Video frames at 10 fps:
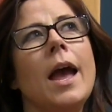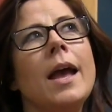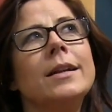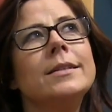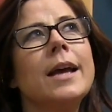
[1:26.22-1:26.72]

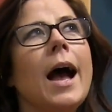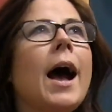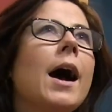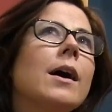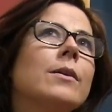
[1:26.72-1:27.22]
And
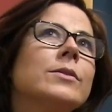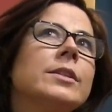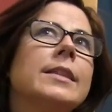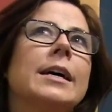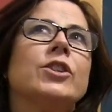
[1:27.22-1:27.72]
how
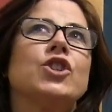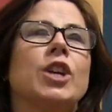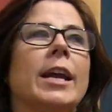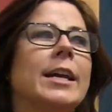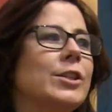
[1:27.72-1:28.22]
did that
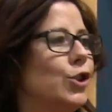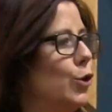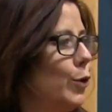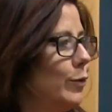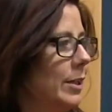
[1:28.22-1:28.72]
change
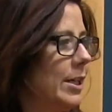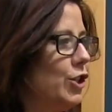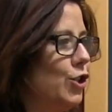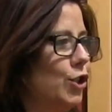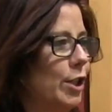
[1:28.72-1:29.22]
your
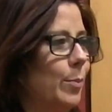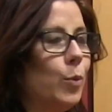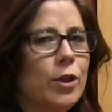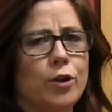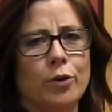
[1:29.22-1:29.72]
relationship
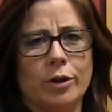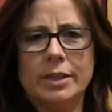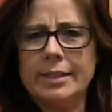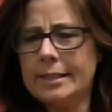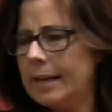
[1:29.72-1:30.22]
with your
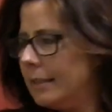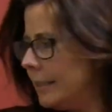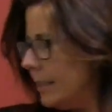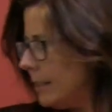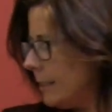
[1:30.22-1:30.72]

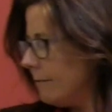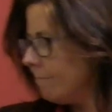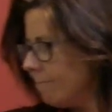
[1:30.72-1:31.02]
assailant?